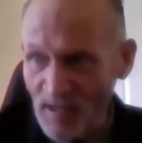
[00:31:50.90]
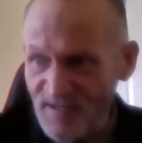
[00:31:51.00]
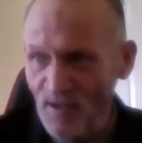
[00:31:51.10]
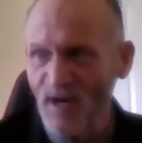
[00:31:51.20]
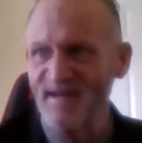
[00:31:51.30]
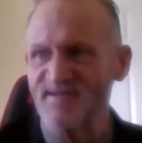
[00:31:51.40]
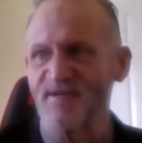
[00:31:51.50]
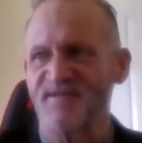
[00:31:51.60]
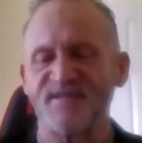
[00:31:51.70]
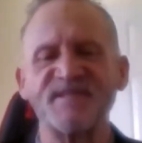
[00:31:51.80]
Also, guys,
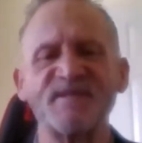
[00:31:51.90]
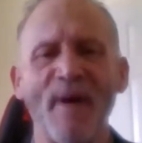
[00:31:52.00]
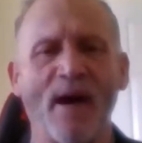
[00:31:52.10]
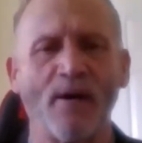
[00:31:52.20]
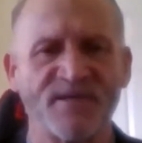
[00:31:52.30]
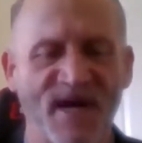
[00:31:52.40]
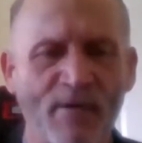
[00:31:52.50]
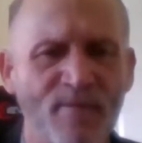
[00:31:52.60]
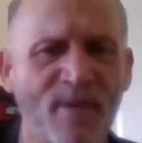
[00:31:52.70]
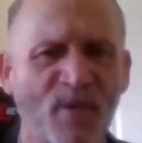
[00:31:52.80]
there's the smells. I
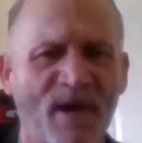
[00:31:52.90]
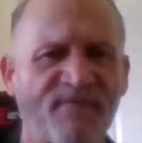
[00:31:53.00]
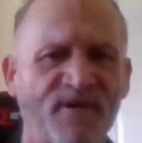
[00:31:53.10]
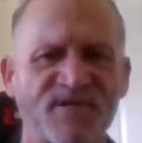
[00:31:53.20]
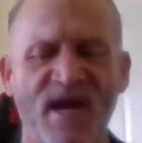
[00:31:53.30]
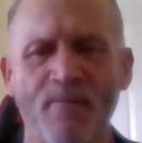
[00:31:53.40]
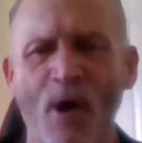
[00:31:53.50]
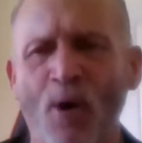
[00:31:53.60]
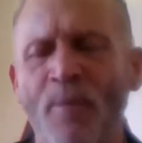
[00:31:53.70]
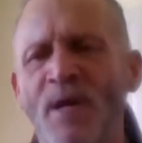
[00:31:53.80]
remember when I first came
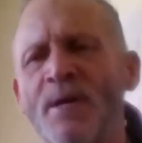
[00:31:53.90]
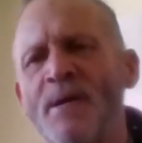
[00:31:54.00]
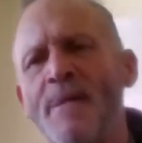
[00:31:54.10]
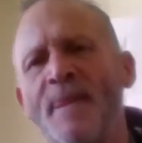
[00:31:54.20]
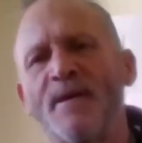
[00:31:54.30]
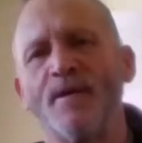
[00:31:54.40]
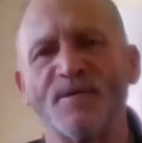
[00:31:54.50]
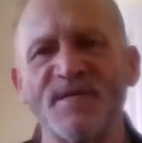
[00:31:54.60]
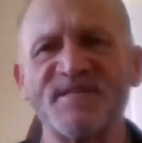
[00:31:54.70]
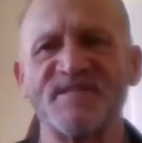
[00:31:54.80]
home,
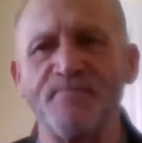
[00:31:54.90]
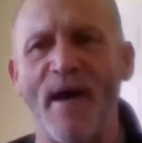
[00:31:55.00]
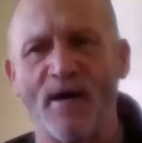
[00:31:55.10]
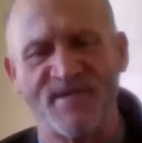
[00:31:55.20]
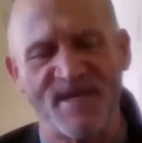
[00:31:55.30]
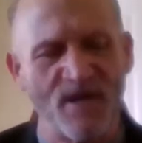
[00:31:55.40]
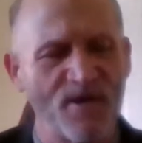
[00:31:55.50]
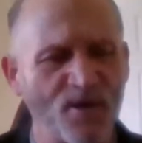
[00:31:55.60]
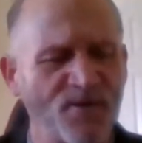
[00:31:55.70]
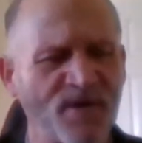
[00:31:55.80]
just smells. Like,
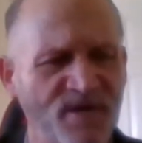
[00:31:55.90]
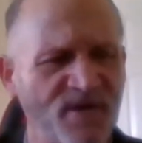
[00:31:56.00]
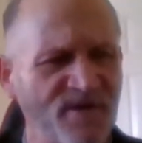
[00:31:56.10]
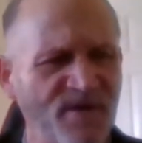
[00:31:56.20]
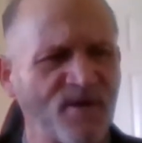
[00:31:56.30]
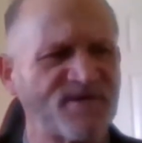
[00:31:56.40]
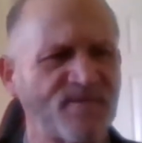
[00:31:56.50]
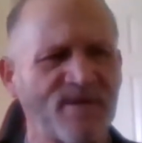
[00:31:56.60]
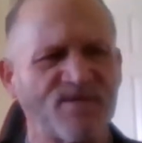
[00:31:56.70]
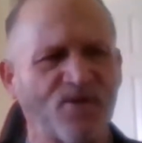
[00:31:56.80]
you
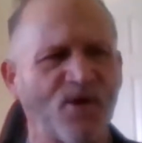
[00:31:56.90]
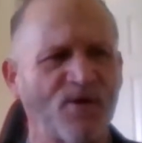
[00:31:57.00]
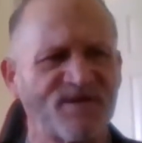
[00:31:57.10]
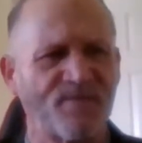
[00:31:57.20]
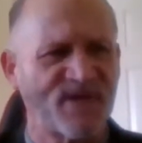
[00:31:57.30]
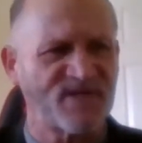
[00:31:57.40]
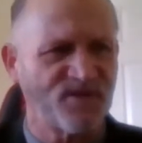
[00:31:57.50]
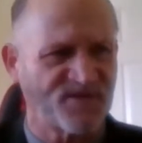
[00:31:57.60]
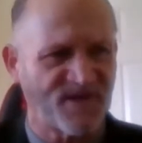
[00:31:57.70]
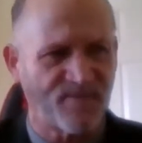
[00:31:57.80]
sometimes you'll go someplace
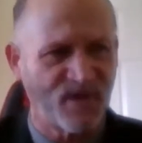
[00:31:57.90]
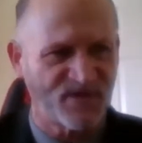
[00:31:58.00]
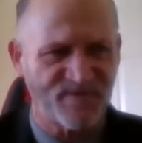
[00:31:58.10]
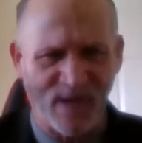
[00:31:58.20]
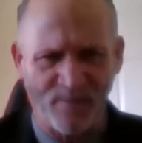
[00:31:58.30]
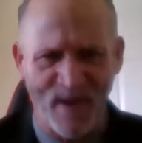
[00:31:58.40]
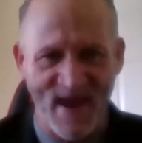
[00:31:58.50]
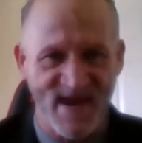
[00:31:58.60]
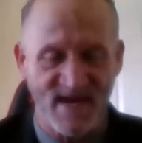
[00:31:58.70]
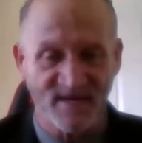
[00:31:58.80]
and you'll smell
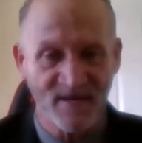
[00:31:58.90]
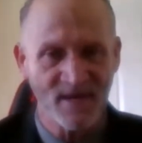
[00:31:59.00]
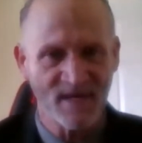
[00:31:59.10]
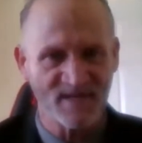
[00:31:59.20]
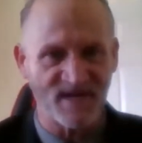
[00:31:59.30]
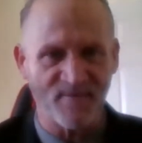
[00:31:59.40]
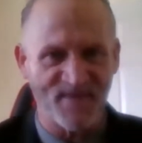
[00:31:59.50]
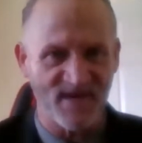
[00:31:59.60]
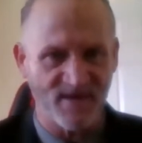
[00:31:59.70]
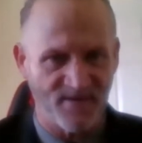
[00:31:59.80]
baking,
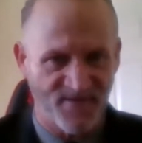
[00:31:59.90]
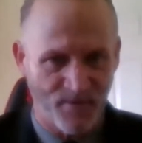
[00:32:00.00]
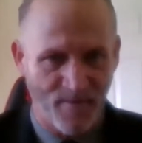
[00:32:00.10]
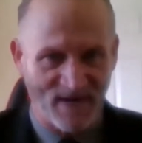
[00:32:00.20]
something that